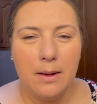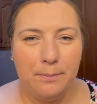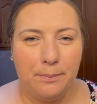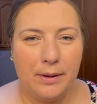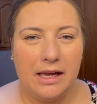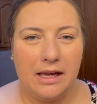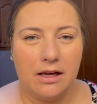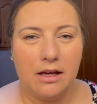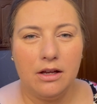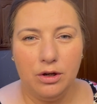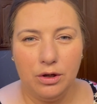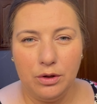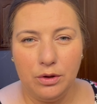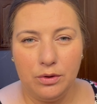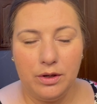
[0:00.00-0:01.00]
pink
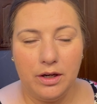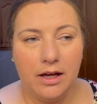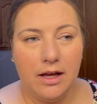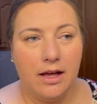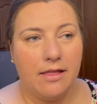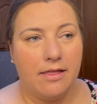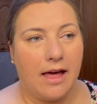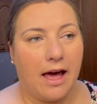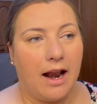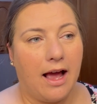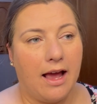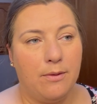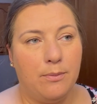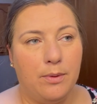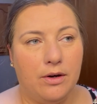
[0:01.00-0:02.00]
nude that I
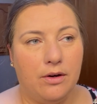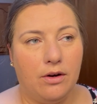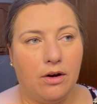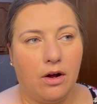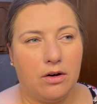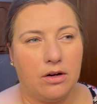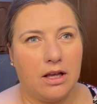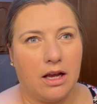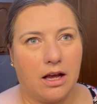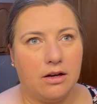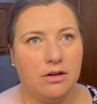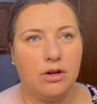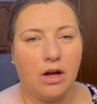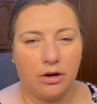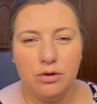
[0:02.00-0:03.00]
have been, or like
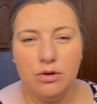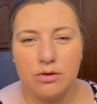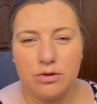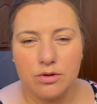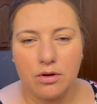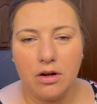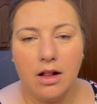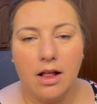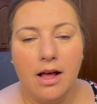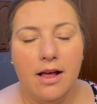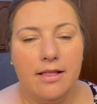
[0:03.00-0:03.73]
a neutral,